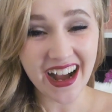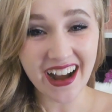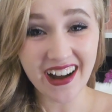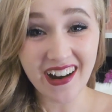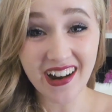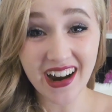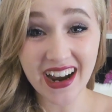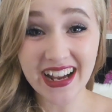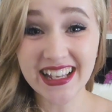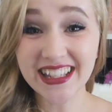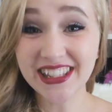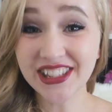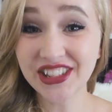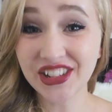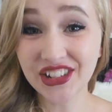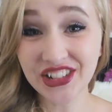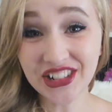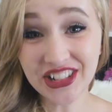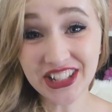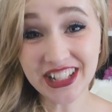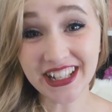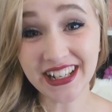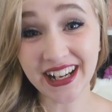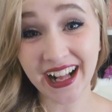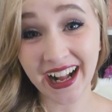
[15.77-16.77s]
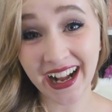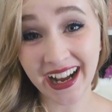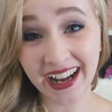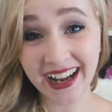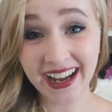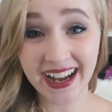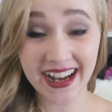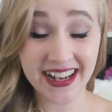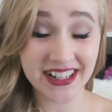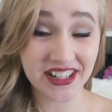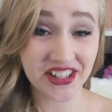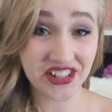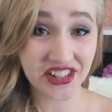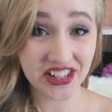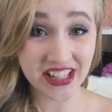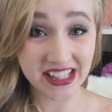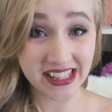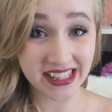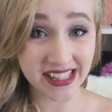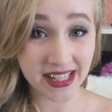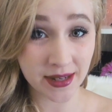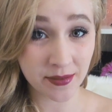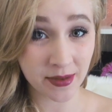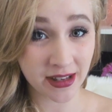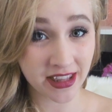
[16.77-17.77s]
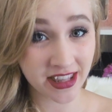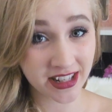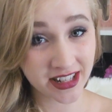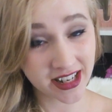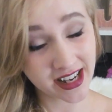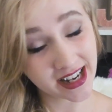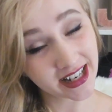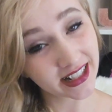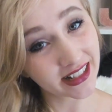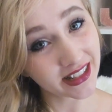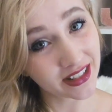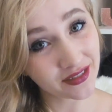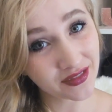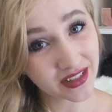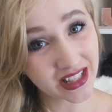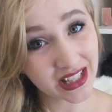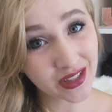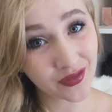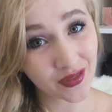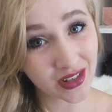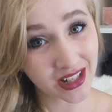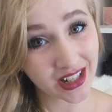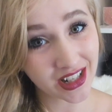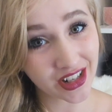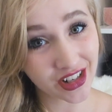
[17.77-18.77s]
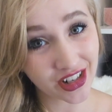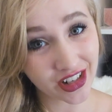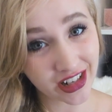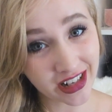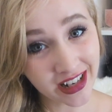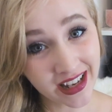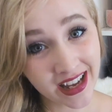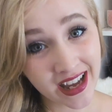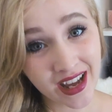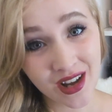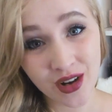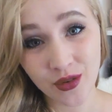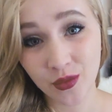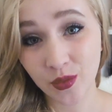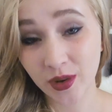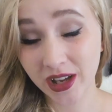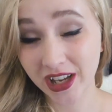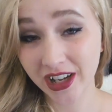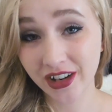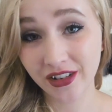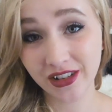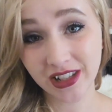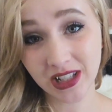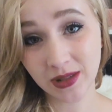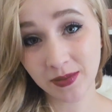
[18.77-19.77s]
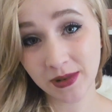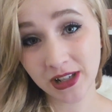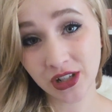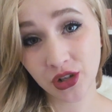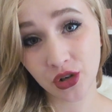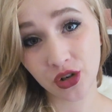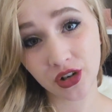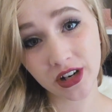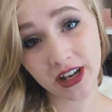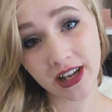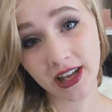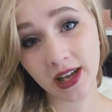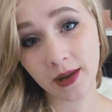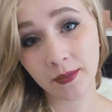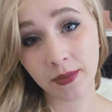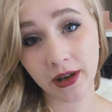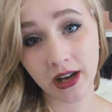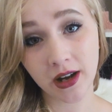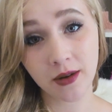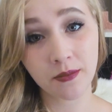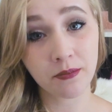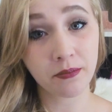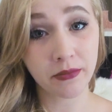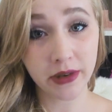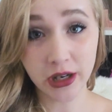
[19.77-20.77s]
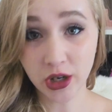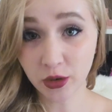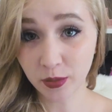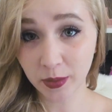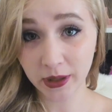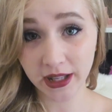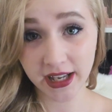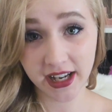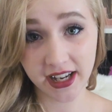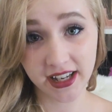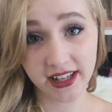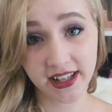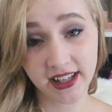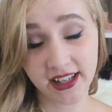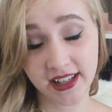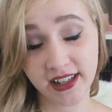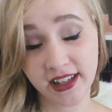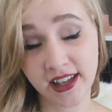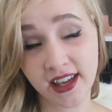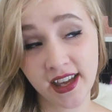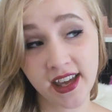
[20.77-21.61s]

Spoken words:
Alright, so today, as you can see by the title of this video, we're going to be talking about meal planning.